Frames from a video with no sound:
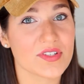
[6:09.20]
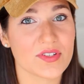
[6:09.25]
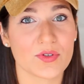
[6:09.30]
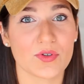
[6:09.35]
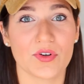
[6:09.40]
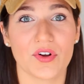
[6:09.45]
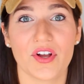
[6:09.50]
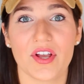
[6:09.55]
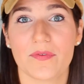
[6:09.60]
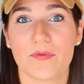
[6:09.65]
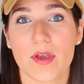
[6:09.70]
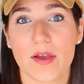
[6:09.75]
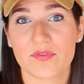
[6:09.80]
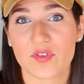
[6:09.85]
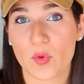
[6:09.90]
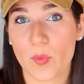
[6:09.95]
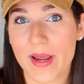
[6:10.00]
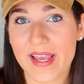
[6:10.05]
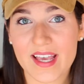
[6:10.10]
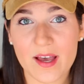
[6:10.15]
school, if you have
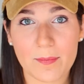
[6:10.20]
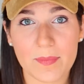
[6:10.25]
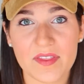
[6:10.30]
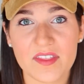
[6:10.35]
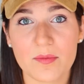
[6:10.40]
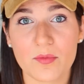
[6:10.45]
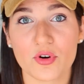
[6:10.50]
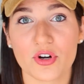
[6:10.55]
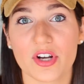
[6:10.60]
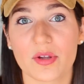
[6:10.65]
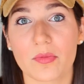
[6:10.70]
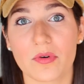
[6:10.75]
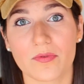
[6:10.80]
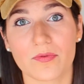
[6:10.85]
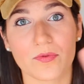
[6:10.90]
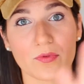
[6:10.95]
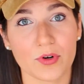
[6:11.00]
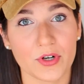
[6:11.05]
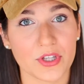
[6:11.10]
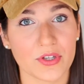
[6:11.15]
to wake up in the morning
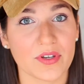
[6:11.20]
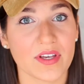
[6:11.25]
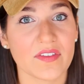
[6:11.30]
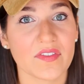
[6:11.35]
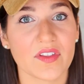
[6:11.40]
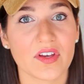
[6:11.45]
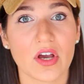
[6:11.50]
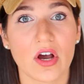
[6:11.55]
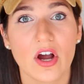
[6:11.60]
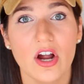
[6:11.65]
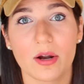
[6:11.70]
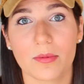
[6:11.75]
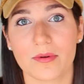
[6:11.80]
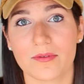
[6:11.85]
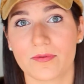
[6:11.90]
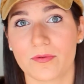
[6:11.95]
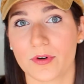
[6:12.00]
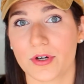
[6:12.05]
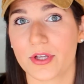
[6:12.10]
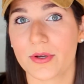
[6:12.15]
before you get in the car,
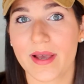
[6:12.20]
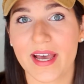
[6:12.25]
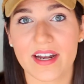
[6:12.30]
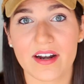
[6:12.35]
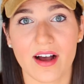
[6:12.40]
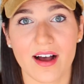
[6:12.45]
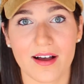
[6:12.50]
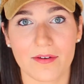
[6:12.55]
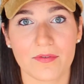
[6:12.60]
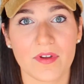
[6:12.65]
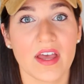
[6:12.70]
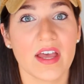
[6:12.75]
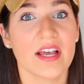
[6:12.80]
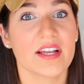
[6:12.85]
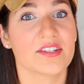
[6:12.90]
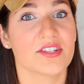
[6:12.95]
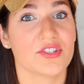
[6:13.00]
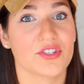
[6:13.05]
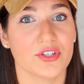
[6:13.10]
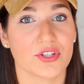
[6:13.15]
before you head off
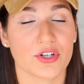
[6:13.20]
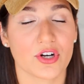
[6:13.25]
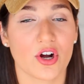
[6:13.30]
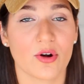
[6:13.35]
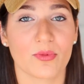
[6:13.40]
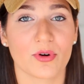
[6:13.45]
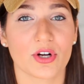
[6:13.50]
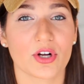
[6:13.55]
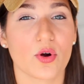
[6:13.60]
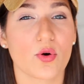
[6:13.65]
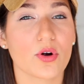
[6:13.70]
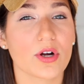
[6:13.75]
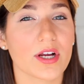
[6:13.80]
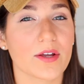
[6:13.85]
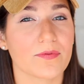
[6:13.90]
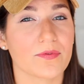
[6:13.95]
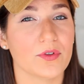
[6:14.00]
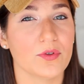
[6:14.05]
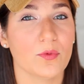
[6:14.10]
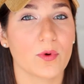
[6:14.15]
to do your homework, or
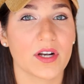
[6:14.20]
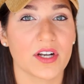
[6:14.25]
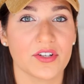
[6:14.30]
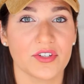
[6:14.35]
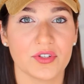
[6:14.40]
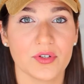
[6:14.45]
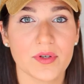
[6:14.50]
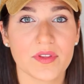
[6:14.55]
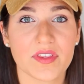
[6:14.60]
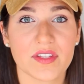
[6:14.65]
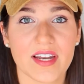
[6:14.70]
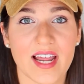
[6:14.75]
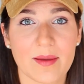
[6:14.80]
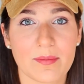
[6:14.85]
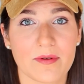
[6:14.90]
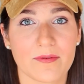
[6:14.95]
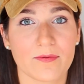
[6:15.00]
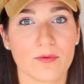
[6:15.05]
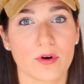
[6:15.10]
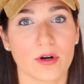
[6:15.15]
if you want to do it the night
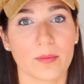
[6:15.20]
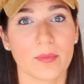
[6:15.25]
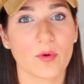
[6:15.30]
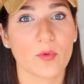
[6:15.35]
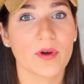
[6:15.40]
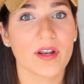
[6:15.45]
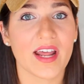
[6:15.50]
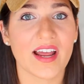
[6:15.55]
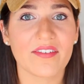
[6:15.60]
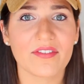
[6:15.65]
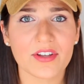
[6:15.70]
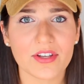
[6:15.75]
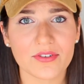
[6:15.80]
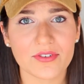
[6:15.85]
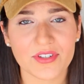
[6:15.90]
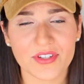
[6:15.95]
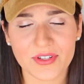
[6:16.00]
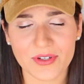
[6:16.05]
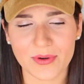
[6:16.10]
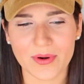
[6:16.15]
before. But whatever
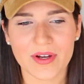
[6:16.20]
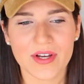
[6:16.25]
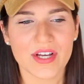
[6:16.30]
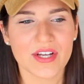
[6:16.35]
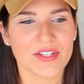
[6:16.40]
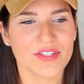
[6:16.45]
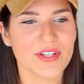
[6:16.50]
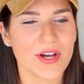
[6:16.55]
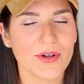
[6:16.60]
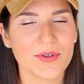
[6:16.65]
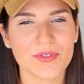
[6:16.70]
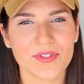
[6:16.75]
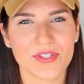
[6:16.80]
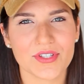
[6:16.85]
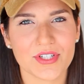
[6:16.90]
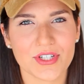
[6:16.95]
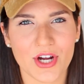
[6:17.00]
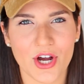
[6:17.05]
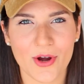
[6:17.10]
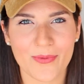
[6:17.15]
you do, don't do
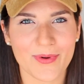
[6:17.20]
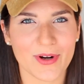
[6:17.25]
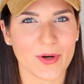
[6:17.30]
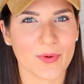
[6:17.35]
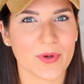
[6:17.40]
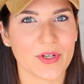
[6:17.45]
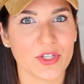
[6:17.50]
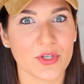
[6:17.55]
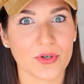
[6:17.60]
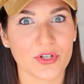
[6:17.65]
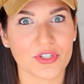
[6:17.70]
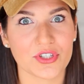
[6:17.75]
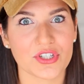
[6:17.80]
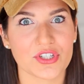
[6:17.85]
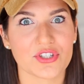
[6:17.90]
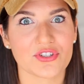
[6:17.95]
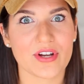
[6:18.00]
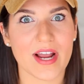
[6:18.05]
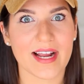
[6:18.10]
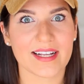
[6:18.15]
your homework when you are
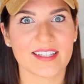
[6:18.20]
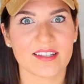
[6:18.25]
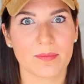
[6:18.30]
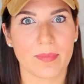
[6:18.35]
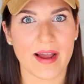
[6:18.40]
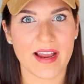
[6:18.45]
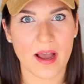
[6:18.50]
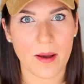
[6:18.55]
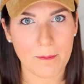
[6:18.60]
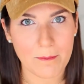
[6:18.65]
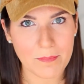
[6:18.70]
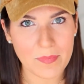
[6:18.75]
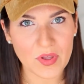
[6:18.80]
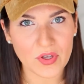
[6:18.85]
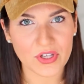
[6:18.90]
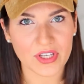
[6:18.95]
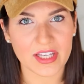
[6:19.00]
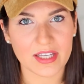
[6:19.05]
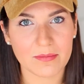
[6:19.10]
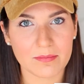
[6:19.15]
distracted by a
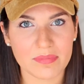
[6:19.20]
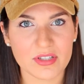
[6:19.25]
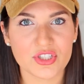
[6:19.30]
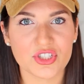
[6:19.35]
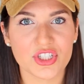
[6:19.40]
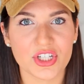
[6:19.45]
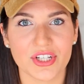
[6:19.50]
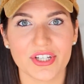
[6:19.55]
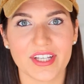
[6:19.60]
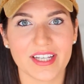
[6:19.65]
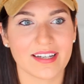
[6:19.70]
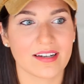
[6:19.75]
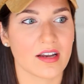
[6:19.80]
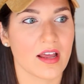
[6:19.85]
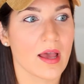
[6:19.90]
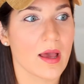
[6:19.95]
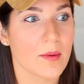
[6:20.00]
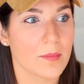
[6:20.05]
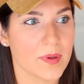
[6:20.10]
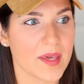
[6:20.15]
million bajillion
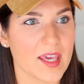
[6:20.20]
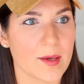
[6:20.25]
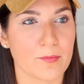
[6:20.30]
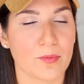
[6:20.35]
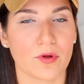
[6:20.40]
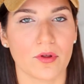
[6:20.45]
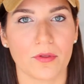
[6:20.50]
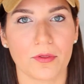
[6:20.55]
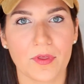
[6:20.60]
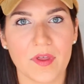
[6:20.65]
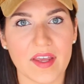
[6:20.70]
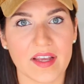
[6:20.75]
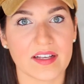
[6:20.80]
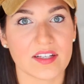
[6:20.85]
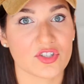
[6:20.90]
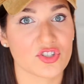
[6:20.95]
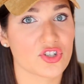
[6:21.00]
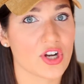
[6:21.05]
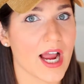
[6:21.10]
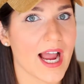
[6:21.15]
people,
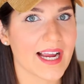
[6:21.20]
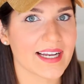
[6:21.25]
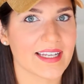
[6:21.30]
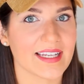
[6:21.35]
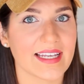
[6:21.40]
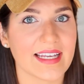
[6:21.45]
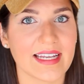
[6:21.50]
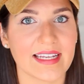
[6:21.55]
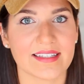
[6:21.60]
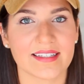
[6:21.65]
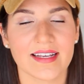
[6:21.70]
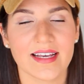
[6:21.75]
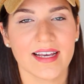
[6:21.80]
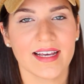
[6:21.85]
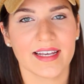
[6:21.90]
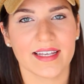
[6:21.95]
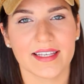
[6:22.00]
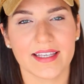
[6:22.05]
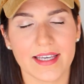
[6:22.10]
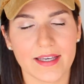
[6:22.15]
things, trying to eat.
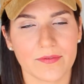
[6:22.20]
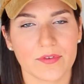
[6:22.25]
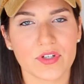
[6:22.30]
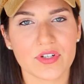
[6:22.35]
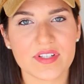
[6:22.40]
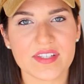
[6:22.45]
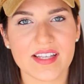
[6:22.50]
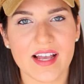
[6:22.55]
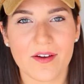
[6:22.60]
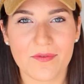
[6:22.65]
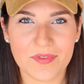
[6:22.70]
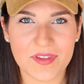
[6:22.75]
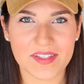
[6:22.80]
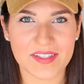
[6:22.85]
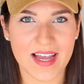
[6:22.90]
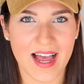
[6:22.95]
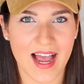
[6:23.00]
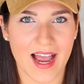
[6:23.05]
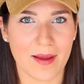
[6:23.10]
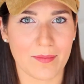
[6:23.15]
Give yourself the
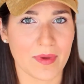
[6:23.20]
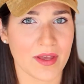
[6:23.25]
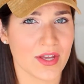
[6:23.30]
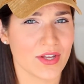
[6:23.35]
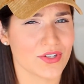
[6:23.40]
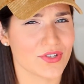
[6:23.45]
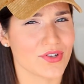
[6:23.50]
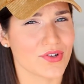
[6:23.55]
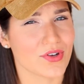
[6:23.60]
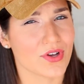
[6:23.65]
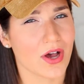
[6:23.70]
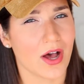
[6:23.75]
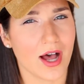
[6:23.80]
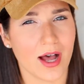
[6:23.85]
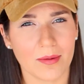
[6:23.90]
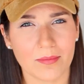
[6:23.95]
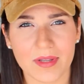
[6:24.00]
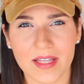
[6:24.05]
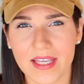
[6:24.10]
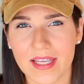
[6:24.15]
time to
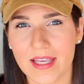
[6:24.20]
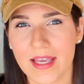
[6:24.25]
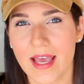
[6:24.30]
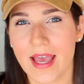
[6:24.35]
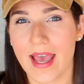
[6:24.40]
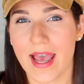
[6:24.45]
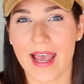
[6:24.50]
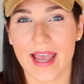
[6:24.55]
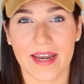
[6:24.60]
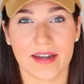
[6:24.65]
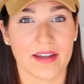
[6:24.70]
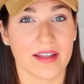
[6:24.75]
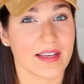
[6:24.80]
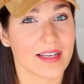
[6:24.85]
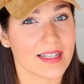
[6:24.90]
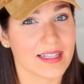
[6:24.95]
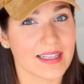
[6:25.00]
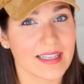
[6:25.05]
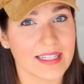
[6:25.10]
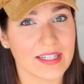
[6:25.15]
calmly
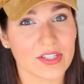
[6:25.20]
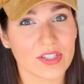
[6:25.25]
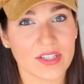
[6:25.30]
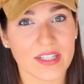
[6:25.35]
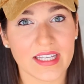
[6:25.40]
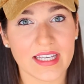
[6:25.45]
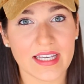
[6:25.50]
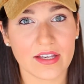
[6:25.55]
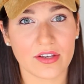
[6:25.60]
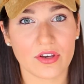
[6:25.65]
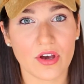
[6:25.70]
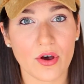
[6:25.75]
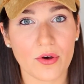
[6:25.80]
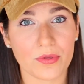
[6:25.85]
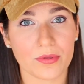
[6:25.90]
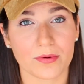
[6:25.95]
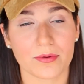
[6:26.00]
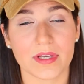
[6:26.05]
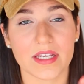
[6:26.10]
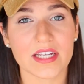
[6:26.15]
and clearly go
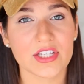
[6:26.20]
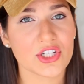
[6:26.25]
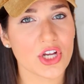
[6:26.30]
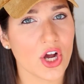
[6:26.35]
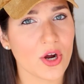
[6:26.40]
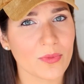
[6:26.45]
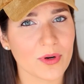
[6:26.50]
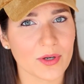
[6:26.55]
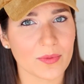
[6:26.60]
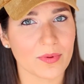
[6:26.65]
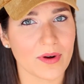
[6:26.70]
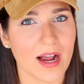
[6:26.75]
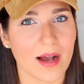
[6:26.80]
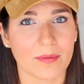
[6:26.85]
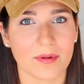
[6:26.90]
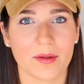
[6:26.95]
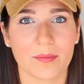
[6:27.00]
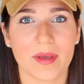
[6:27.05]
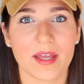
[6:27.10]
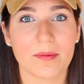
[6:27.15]
through each homework
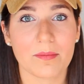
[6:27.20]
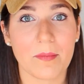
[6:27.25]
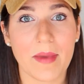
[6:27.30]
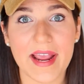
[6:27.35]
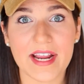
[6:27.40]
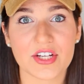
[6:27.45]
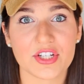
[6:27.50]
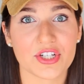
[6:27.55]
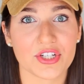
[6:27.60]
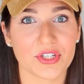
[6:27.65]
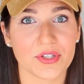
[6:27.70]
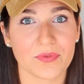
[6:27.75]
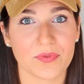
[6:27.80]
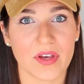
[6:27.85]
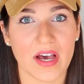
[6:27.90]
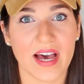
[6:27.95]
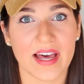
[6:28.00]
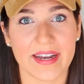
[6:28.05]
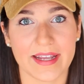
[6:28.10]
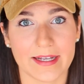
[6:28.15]
problem and make sure you
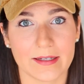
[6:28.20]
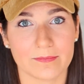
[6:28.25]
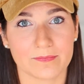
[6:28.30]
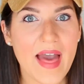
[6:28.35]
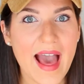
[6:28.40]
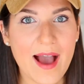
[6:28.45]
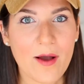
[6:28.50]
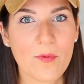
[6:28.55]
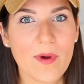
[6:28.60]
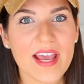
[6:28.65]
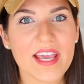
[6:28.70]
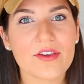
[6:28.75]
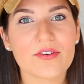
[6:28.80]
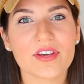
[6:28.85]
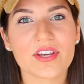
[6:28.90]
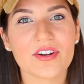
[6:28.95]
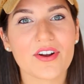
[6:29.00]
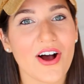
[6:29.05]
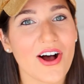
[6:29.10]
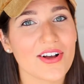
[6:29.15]
got it. That way you
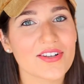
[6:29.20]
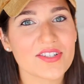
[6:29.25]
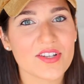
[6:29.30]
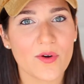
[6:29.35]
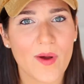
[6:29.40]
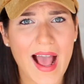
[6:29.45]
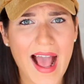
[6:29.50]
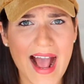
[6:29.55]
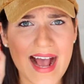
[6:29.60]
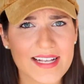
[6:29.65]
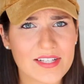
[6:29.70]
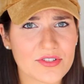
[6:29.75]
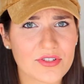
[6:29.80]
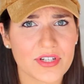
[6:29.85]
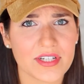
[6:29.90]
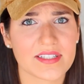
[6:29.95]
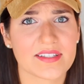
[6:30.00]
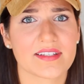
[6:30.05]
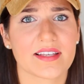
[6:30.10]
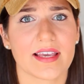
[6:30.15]
can also
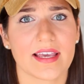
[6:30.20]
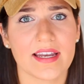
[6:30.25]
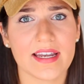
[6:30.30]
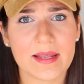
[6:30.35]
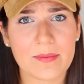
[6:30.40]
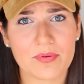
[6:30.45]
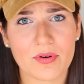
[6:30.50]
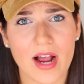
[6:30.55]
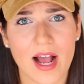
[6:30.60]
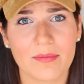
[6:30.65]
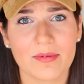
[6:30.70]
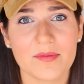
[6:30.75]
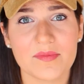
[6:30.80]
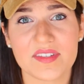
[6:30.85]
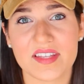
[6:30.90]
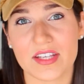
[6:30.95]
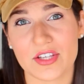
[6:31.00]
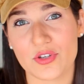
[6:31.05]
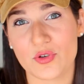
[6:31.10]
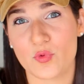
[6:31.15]
asterisk any problems
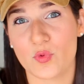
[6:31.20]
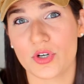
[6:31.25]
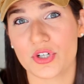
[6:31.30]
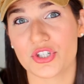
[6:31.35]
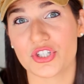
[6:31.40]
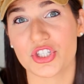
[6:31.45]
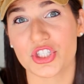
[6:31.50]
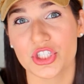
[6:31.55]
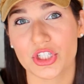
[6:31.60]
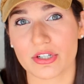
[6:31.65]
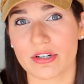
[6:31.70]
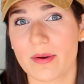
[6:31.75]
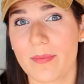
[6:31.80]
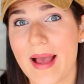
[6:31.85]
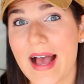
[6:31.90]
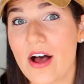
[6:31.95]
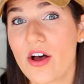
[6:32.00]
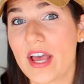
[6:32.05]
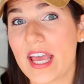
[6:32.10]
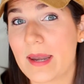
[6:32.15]
that you weren't sure
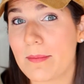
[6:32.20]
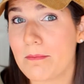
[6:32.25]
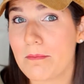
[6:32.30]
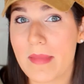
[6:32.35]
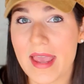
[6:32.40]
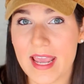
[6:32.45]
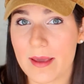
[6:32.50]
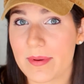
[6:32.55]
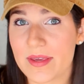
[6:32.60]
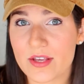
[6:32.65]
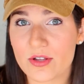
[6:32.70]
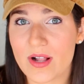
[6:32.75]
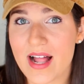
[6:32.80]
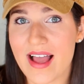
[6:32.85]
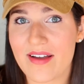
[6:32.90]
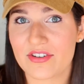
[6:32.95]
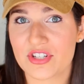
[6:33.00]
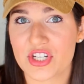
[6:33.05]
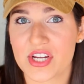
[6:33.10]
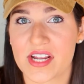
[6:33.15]
about, and maybe you'll
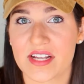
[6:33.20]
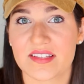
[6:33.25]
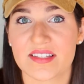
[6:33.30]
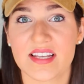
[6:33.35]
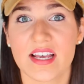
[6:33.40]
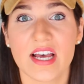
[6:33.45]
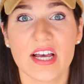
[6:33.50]
have a chance